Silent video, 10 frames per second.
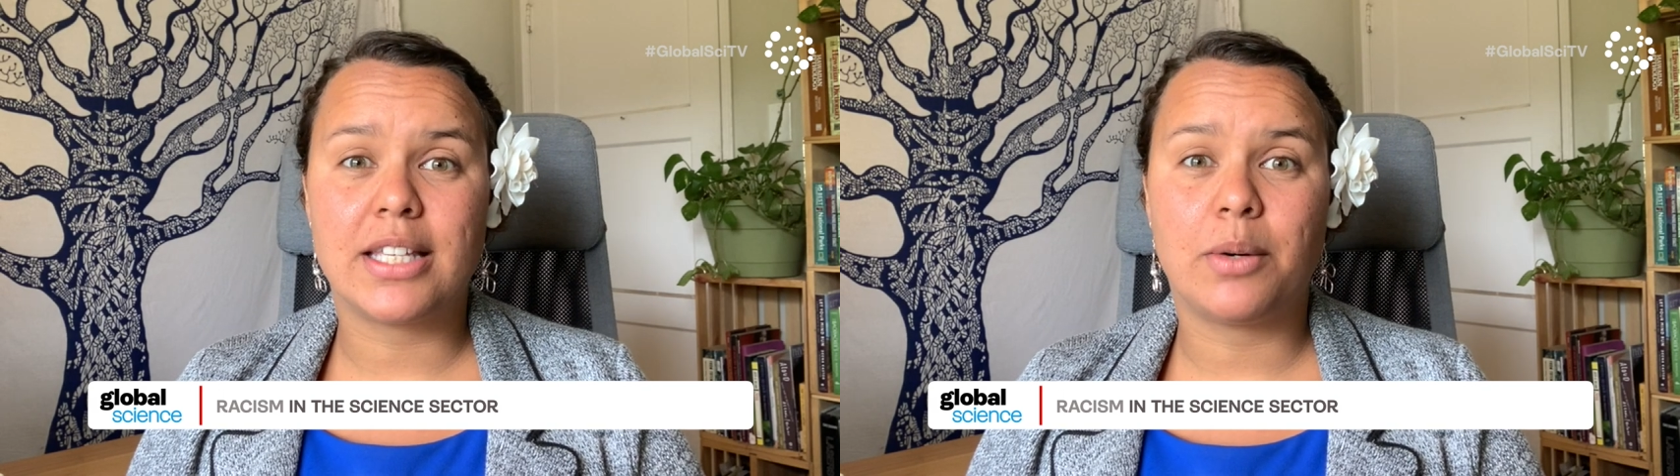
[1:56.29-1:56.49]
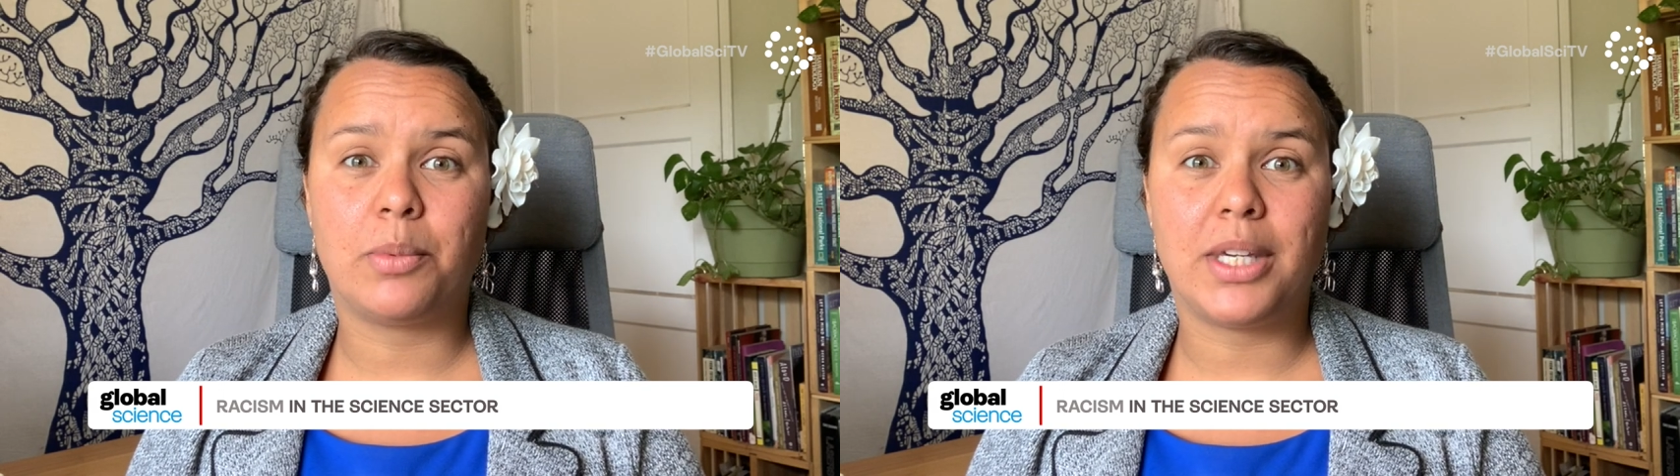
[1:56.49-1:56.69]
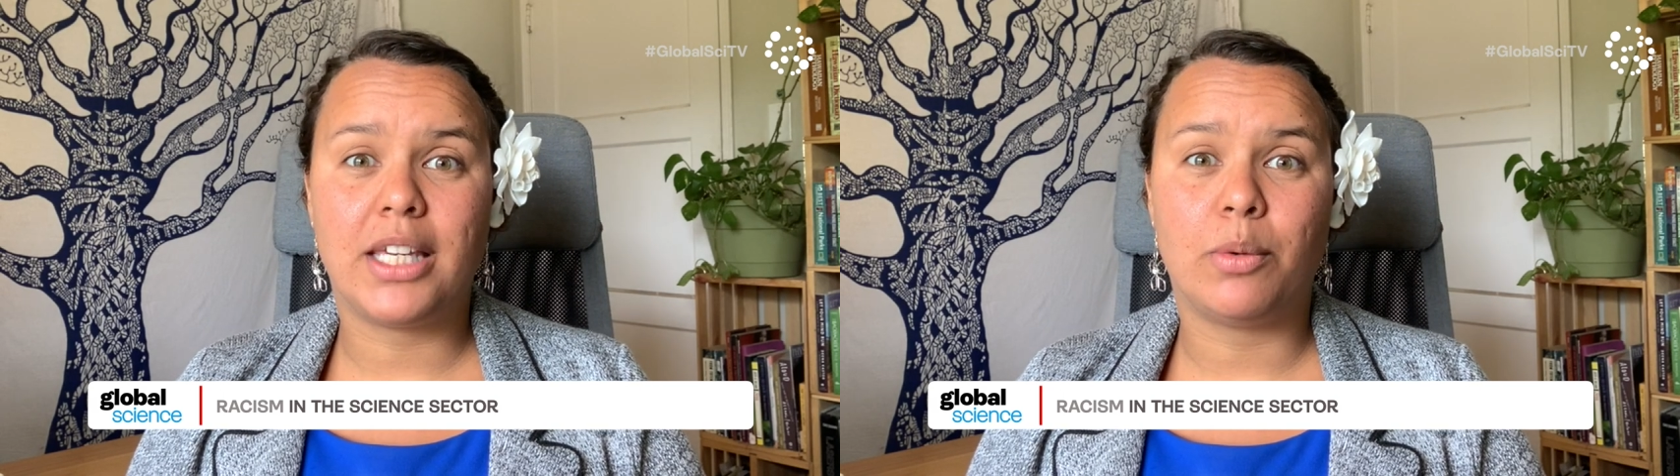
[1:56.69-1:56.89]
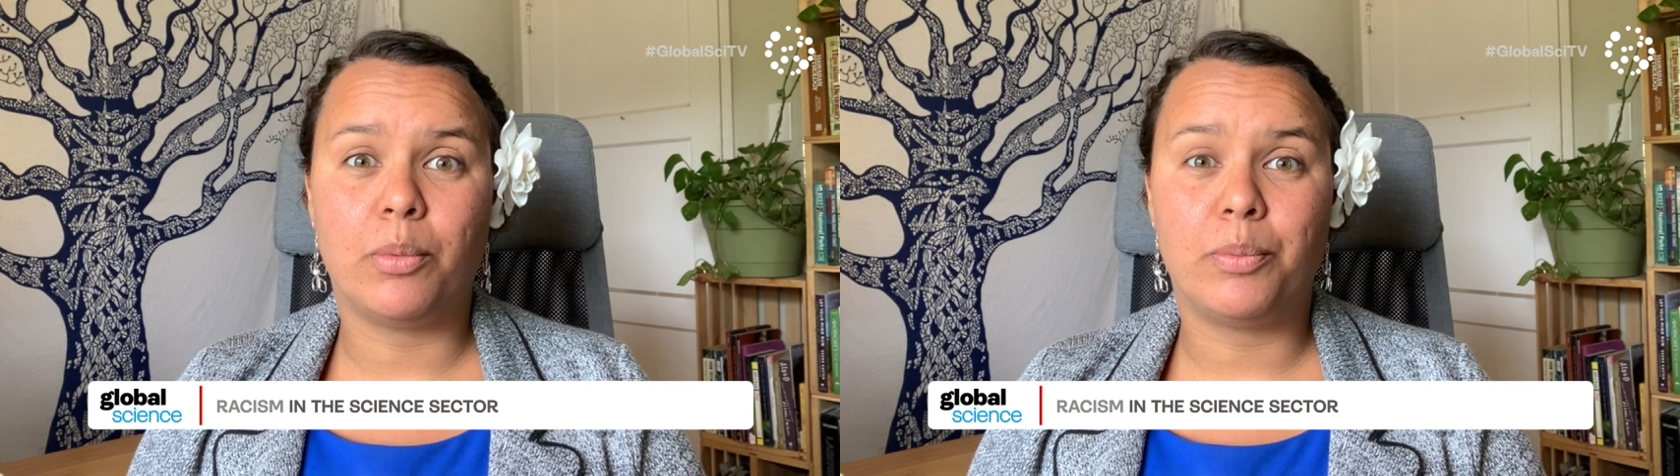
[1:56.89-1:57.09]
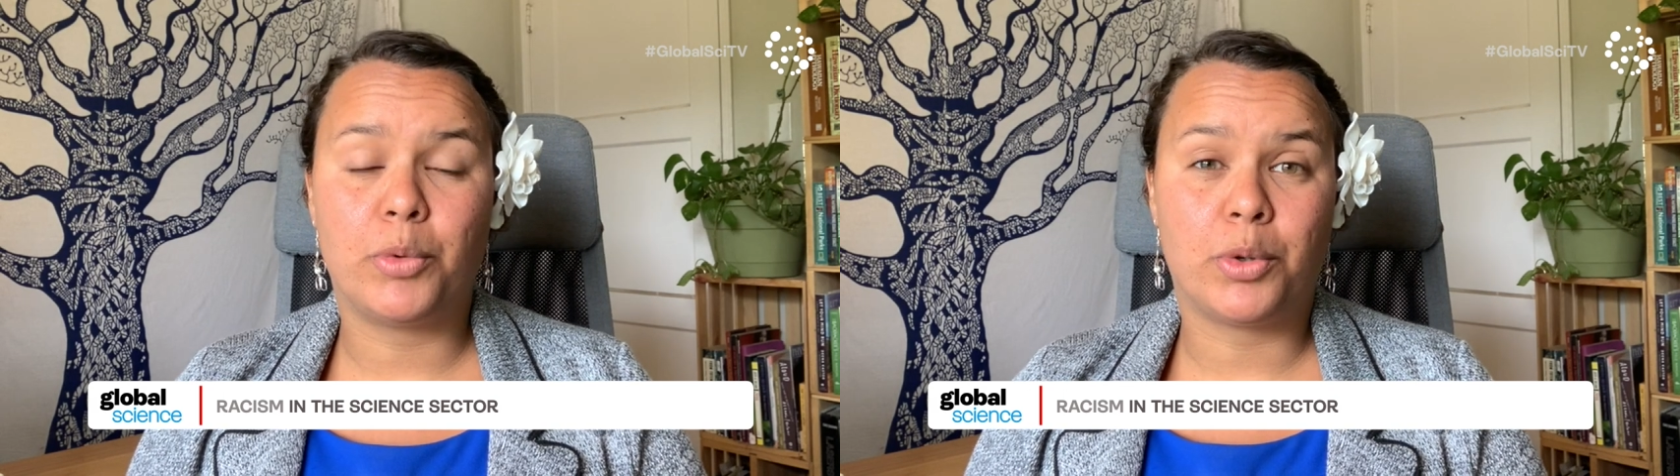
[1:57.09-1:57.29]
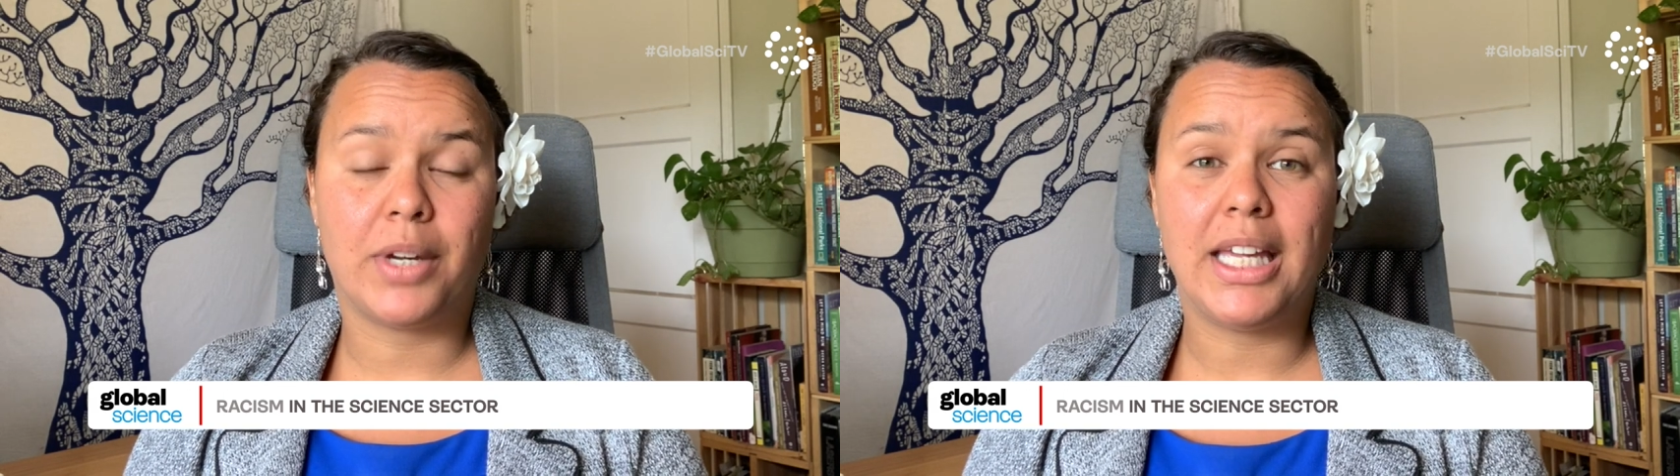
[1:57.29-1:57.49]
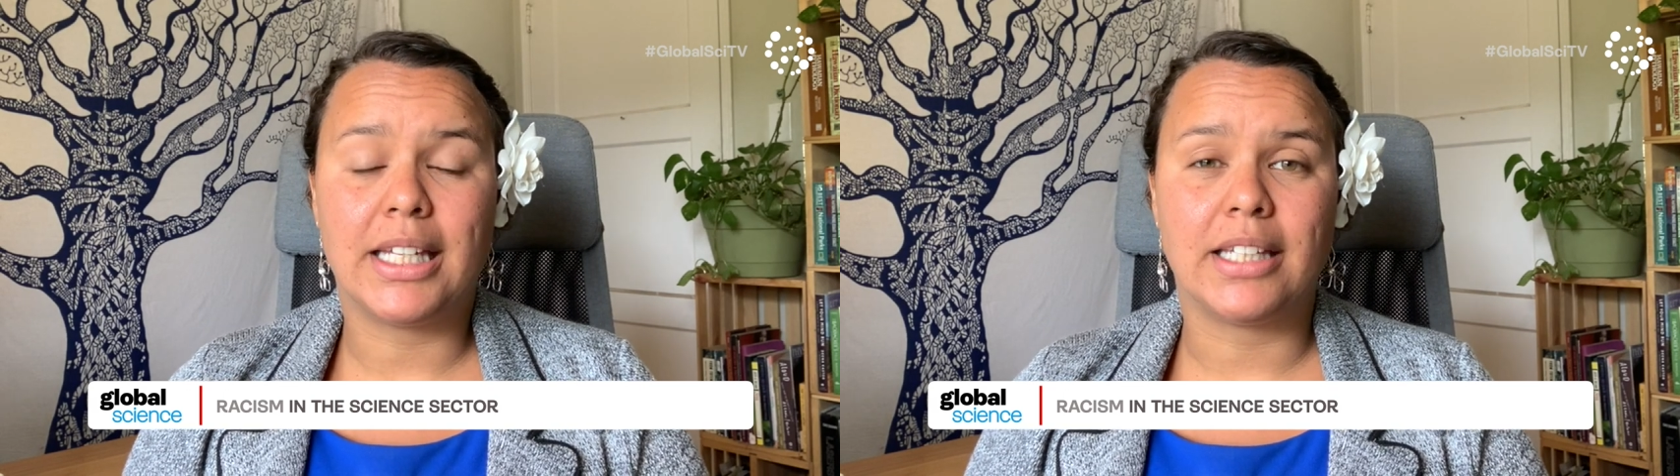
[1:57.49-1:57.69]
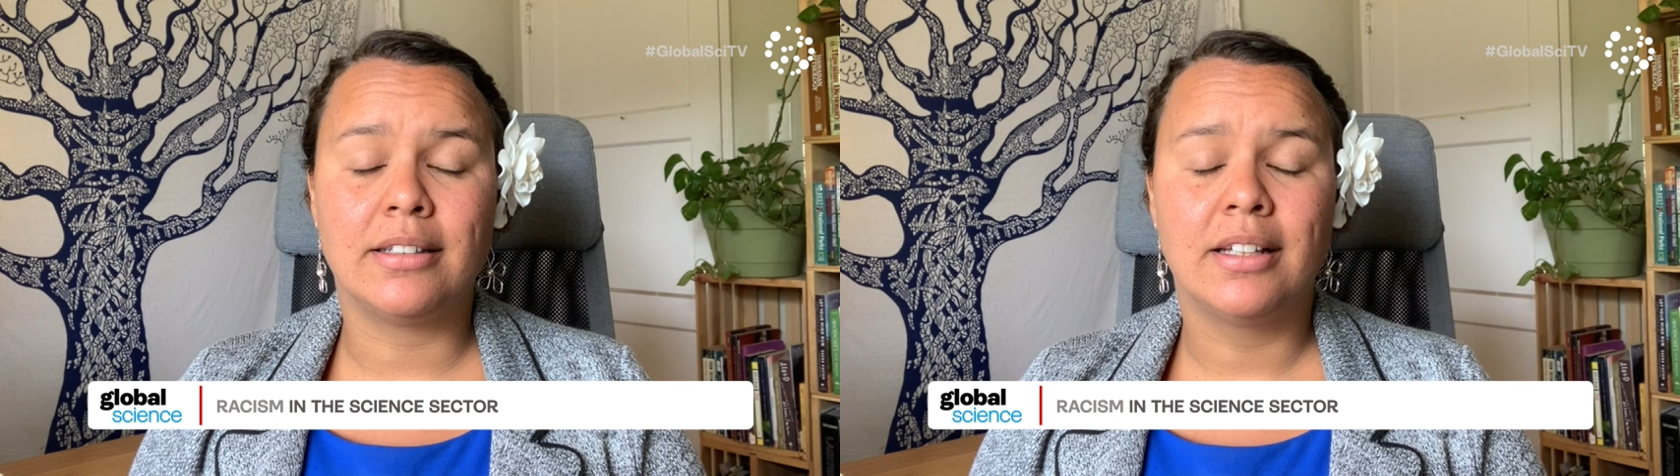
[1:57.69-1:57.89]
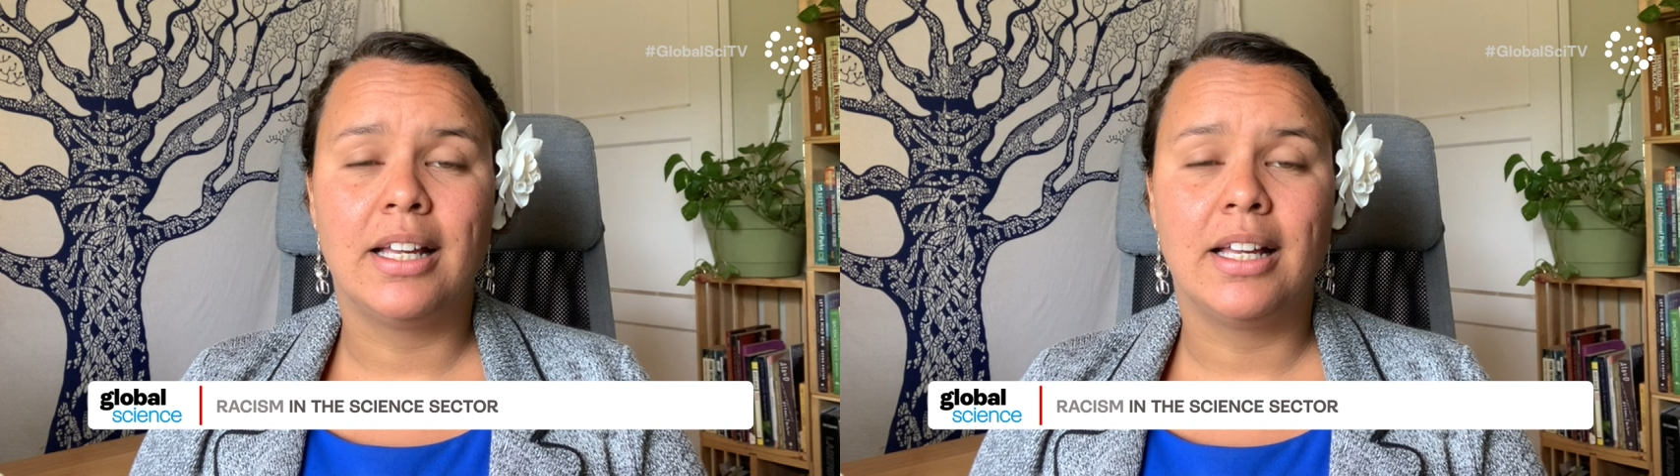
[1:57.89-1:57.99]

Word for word: that we created.